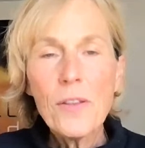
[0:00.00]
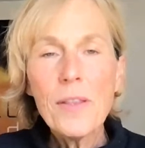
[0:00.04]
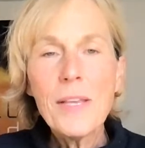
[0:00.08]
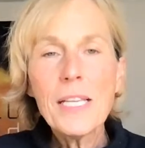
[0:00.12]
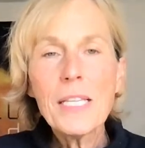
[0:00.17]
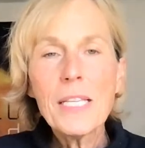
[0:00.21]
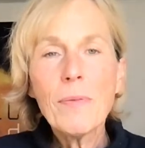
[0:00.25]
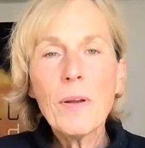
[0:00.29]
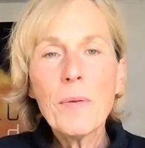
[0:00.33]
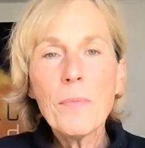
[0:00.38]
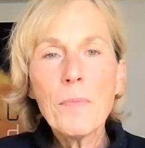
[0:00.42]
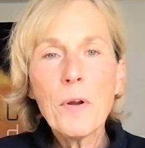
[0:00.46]

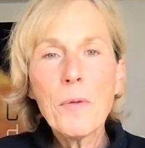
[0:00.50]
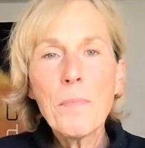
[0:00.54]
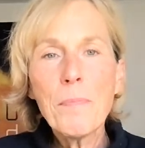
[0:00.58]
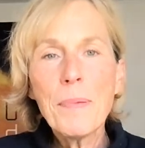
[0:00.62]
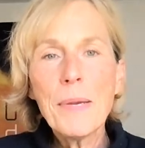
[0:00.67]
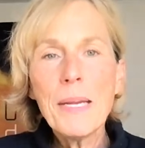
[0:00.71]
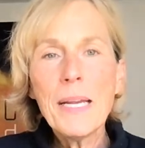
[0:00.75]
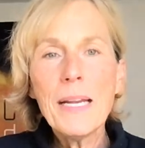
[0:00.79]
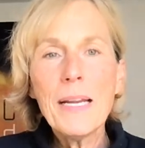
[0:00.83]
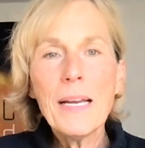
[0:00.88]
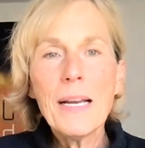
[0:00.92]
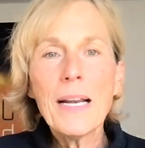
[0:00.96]
this one would
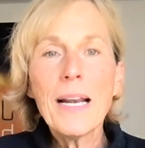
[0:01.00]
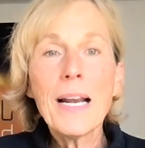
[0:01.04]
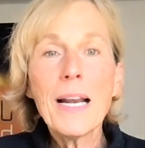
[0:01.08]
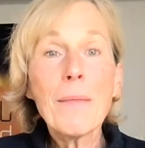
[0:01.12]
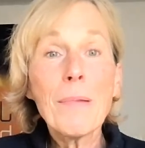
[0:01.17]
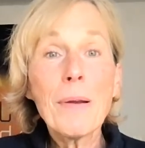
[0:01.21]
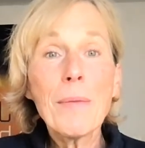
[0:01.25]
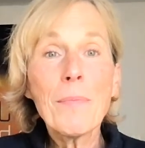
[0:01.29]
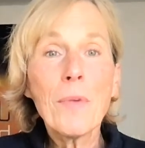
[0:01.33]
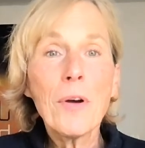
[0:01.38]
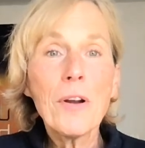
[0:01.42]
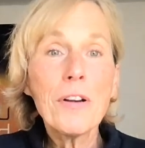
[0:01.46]
be a little
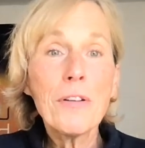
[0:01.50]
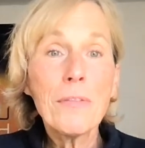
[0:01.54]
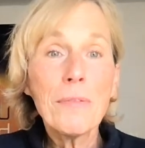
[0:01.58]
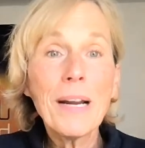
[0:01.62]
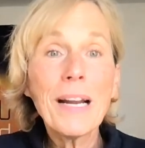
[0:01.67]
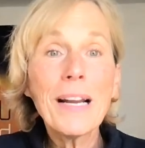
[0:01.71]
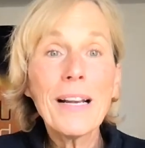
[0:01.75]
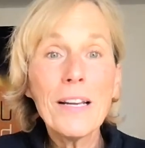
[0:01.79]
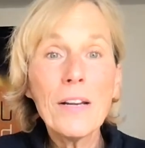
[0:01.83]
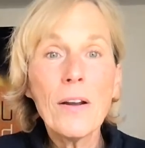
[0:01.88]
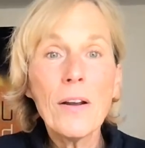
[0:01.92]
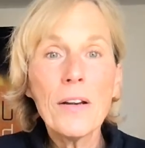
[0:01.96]
bit more
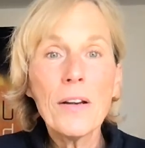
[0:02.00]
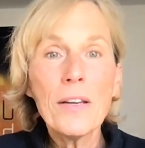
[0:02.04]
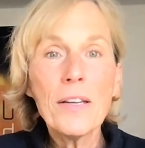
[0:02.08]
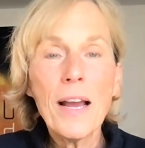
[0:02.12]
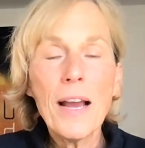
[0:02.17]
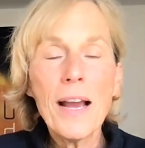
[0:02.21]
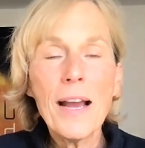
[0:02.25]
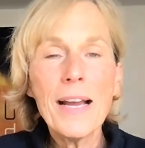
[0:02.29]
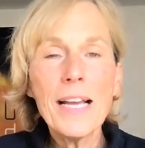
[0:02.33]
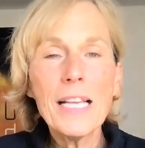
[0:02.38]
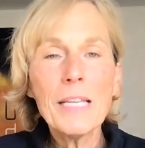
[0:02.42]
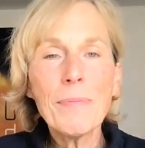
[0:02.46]
directly on your
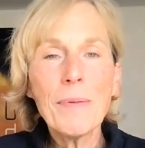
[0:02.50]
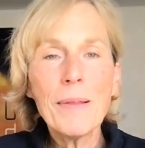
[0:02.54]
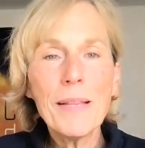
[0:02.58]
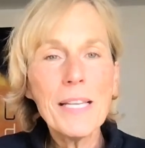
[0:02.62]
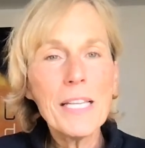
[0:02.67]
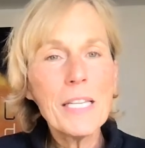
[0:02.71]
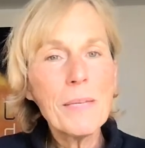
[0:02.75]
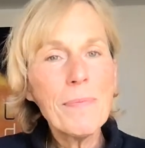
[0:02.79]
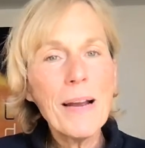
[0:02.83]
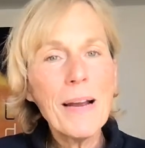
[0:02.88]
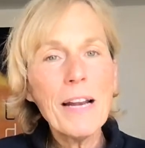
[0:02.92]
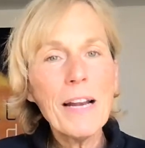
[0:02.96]
eyes, but
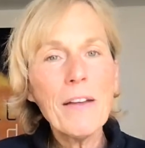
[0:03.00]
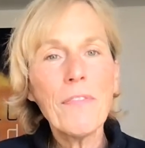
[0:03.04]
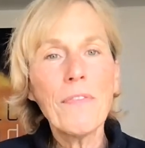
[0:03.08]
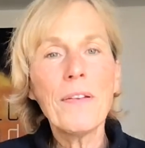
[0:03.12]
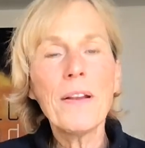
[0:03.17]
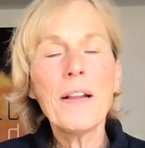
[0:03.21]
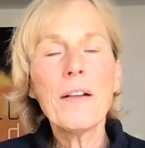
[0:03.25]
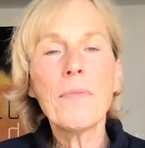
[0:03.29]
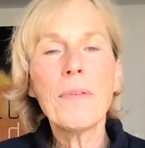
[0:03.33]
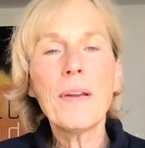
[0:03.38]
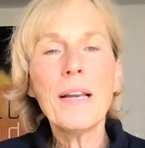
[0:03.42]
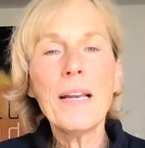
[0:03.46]
this might
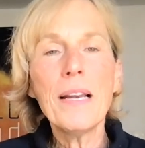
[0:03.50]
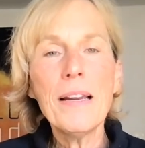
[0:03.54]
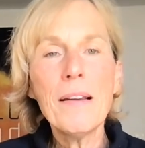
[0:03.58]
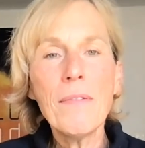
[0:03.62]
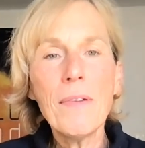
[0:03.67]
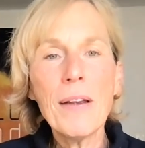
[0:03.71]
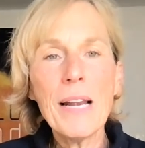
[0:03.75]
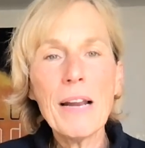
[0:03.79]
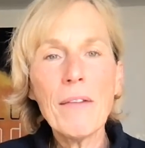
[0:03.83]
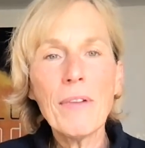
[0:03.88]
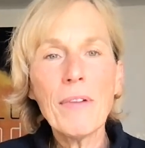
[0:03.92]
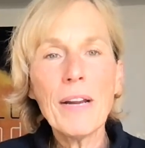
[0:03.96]
feel really
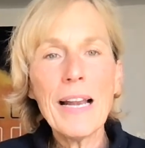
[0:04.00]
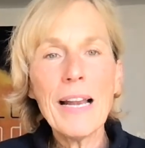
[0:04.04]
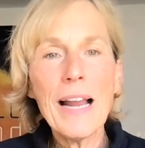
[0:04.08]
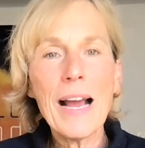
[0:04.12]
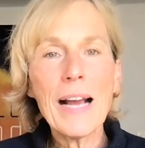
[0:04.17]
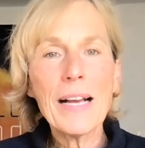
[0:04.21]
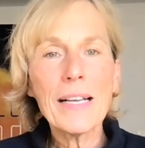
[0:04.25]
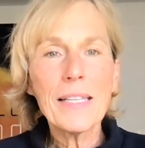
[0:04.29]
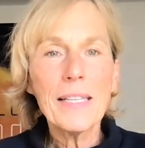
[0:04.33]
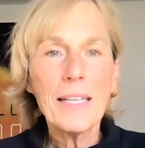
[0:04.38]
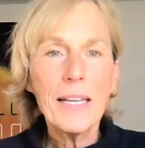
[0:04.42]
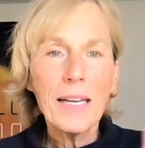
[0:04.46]

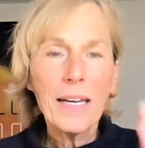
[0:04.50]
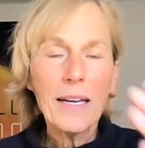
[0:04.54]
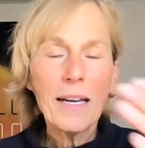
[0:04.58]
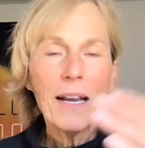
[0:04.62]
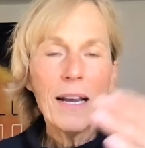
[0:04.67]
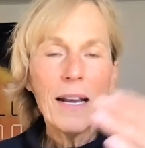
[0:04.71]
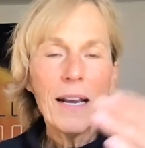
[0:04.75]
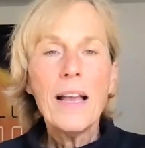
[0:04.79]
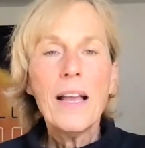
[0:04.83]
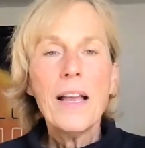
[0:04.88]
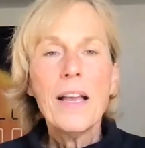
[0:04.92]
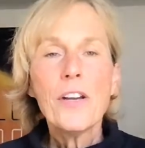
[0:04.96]
relaxing,
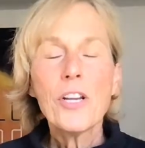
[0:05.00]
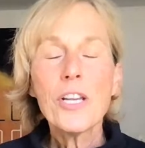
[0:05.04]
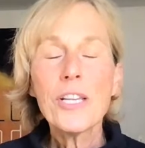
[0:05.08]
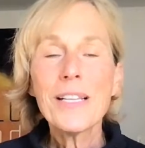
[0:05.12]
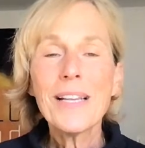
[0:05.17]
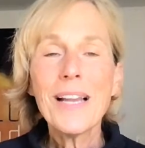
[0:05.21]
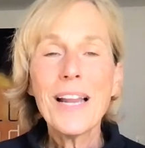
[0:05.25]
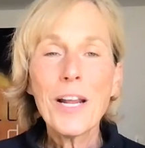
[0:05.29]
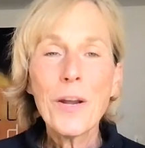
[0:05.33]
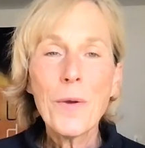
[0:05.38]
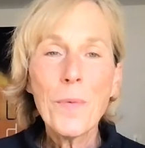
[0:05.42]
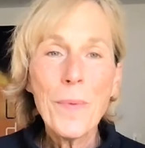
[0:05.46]
just
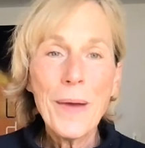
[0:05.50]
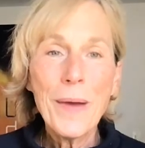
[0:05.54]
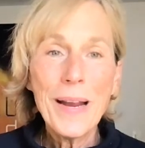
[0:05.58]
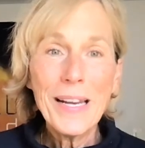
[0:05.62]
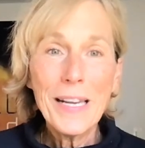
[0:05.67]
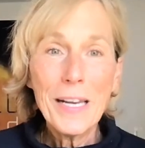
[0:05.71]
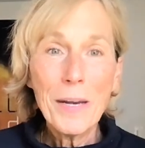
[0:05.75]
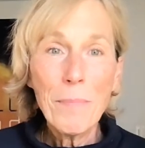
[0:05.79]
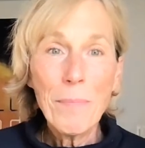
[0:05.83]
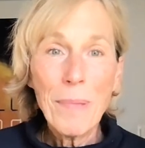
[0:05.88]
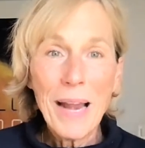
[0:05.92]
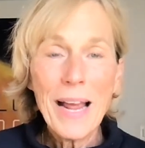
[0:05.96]
like
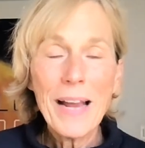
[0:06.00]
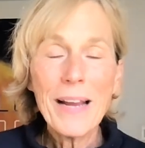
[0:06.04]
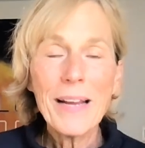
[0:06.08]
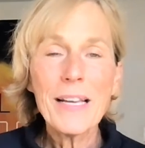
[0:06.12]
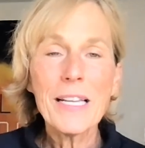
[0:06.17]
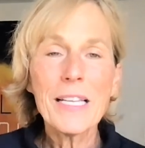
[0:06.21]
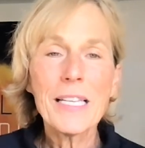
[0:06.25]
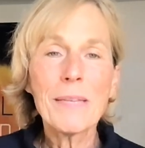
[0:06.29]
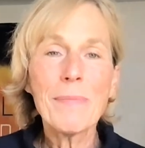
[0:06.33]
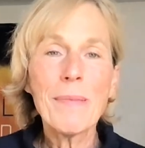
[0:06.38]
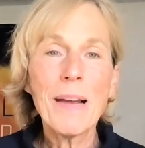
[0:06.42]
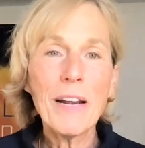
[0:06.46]
weighted
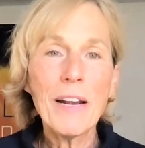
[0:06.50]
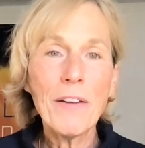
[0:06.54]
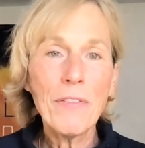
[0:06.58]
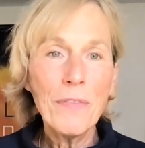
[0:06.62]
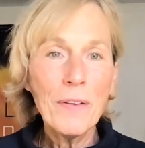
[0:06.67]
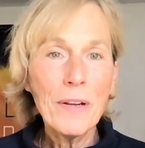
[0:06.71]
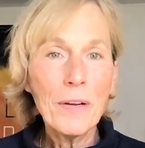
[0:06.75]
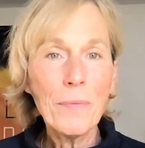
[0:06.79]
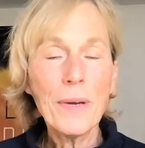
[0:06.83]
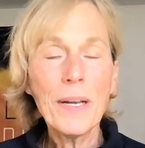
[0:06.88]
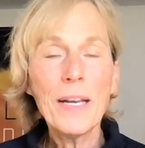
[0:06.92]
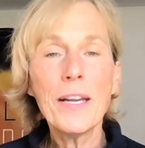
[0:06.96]
blankets might
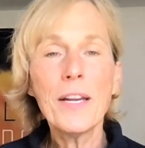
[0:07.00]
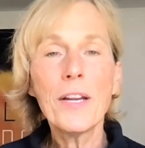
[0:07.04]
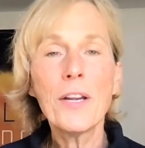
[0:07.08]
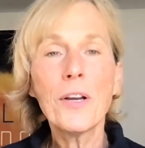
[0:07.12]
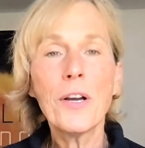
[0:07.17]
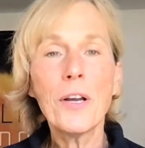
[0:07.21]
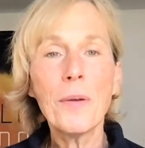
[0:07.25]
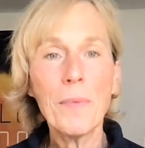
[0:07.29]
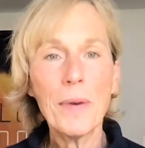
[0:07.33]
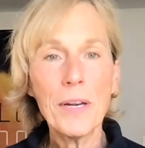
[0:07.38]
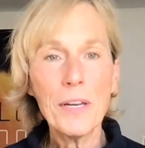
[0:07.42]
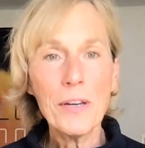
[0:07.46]
feel really
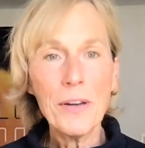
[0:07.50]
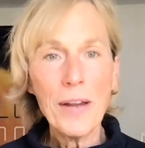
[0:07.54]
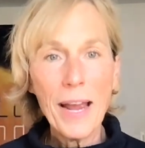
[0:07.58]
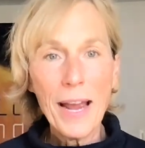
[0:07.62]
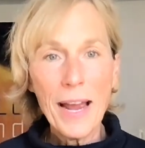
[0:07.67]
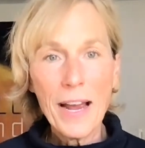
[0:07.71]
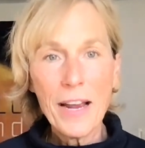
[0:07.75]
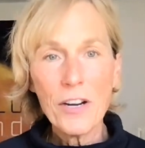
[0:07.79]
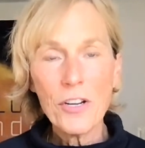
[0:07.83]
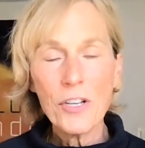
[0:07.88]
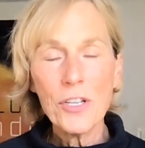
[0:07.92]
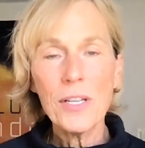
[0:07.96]
good when you're
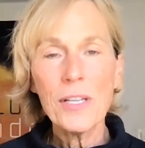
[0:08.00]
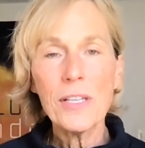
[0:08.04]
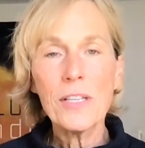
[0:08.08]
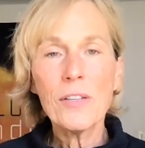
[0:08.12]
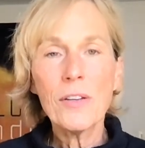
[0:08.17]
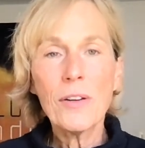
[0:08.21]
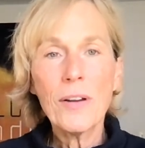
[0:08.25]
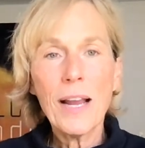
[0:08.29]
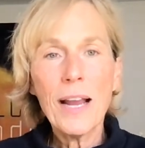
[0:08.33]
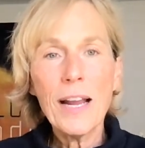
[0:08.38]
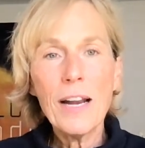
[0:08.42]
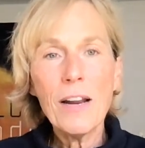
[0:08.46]
anxious.
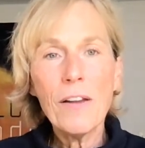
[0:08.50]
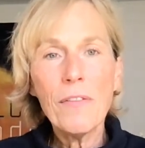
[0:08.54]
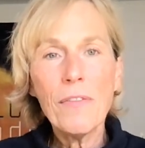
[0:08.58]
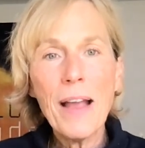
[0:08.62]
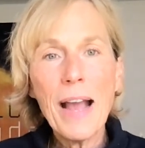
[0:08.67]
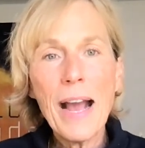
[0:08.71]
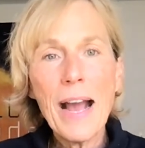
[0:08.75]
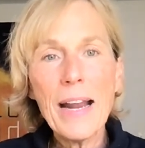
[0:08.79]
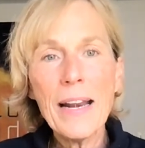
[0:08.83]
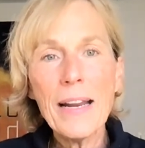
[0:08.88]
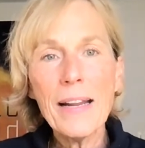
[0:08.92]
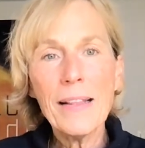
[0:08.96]
So kind of
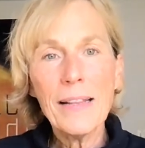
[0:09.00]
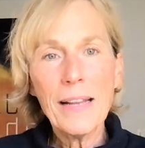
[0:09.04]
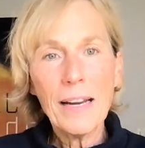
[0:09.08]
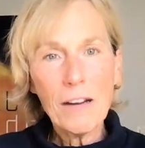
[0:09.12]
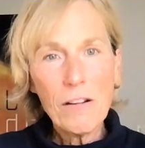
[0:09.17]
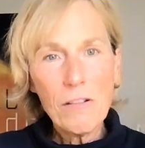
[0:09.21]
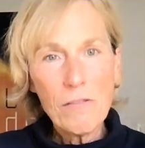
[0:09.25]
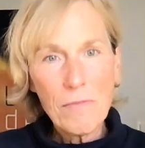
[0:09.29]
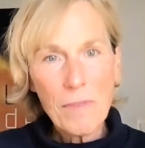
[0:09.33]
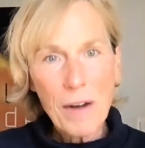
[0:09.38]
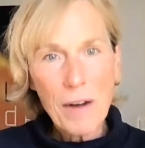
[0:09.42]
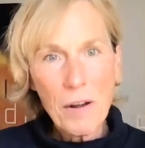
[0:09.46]
adding
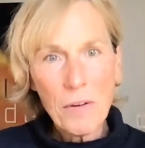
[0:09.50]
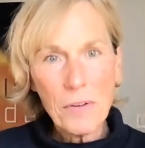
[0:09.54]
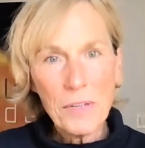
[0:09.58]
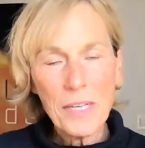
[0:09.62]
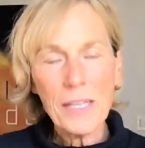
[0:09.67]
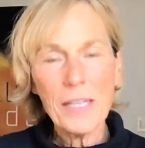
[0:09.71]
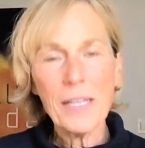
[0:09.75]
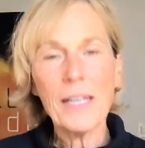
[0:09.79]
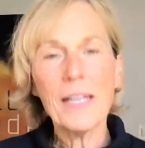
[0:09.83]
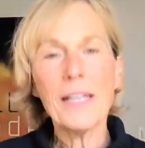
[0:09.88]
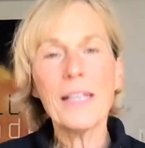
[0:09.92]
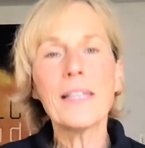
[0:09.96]
that
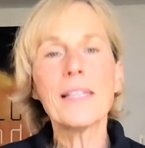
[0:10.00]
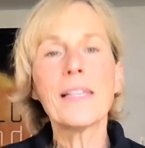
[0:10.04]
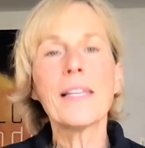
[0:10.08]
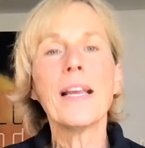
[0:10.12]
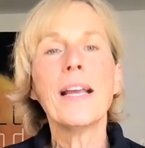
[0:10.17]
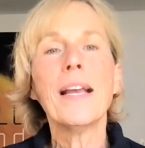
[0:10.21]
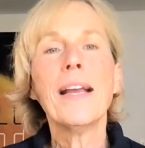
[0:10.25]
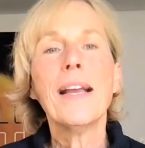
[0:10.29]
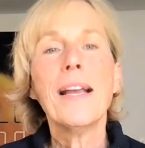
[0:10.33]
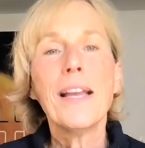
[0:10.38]
groundedness.